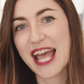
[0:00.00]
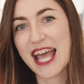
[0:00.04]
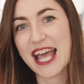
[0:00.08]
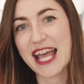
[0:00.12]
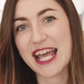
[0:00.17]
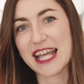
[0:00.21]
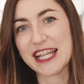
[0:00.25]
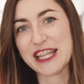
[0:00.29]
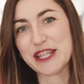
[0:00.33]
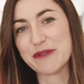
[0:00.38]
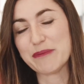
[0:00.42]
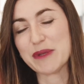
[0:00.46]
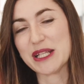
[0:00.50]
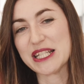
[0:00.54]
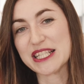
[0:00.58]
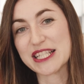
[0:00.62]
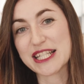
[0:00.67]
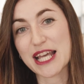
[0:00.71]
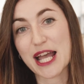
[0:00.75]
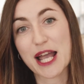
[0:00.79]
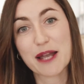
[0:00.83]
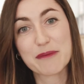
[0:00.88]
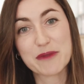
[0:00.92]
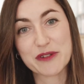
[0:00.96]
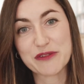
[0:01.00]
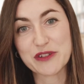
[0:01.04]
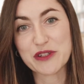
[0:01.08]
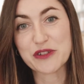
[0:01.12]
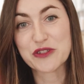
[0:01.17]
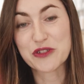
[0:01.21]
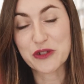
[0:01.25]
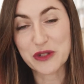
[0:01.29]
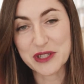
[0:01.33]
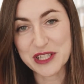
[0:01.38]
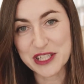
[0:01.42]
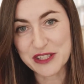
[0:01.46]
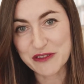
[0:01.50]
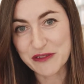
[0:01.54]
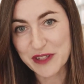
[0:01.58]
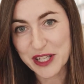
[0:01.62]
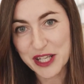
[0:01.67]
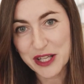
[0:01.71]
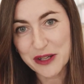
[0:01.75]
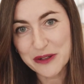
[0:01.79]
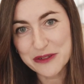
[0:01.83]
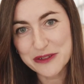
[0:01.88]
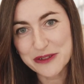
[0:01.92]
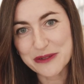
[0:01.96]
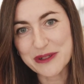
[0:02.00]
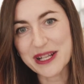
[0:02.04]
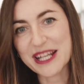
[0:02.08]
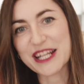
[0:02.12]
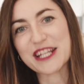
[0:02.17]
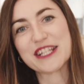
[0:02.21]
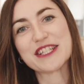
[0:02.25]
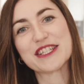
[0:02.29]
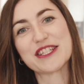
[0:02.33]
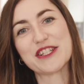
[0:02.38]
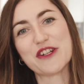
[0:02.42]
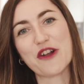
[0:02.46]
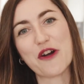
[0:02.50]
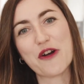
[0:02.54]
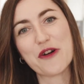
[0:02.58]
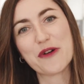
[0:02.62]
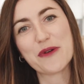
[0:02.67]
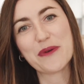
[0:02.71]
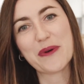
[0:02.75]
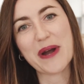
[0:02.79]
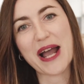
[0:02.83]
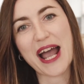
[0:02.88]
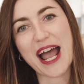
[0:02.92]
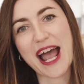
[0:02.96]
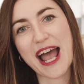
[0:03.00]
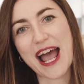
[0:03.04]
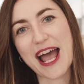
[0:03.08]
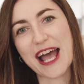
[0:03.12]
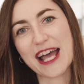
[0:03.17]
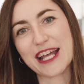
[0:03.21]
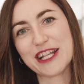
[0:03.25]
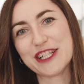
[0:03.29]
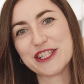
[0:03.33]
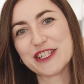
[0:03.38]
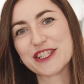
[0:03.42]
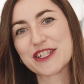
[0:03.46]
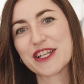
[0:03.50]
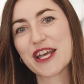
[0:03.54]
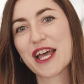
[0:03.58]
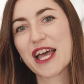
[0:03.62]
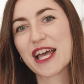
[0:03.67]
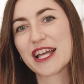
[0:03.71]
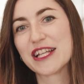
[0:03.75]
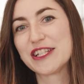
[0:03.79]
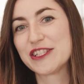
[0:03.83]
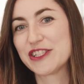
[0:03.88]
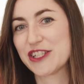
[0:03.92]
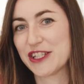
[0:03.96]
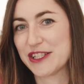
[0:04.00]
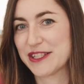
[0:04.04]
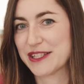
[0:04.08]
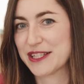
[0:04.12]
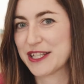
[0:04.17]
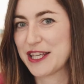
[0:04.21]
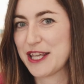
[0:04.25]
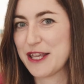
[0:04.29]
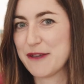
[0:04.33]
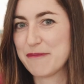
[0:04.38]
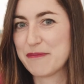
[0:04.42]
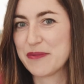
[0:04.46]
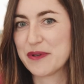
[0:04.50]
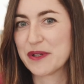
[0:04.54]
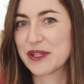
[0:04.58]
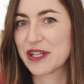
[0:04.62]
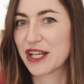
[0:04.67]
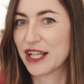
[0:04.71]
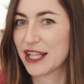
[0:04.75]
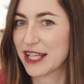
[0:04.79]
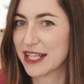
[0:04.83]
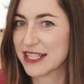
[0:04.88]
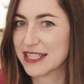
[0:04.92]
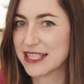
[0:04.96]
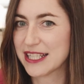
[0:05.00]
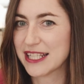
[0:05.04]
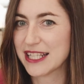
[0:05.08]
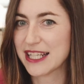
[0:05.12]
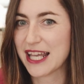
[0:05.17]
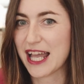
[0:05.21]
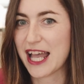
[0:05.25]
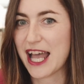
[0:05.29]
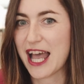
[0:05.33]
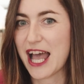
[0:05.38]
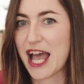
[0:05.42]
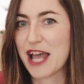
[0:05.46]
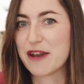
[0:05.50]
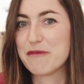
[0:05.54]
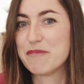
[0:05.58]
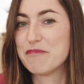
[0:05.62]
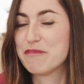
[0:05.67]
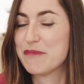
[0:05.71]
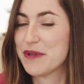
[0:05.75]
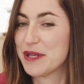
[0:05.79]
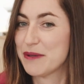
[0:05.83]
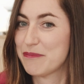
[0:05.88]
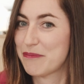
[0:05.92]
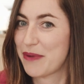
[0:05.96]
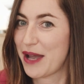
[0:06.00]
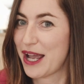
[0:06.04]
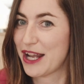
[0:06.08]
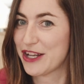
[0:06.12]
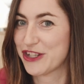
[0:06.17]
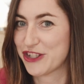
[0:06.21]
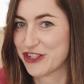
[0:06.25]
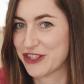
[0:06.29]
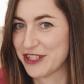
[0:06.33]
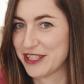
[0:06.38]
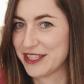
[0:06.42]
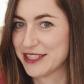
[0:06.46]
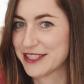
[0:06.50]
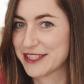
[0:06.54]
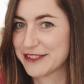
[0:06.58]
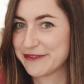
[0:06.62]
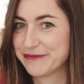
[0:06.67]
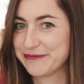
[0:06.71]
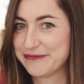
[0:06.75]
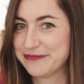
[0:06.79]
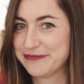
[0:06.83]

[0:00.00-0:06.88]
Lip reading: In the meantime, if you enjoyed this video, do let us know, and just keep collecting and be passionate.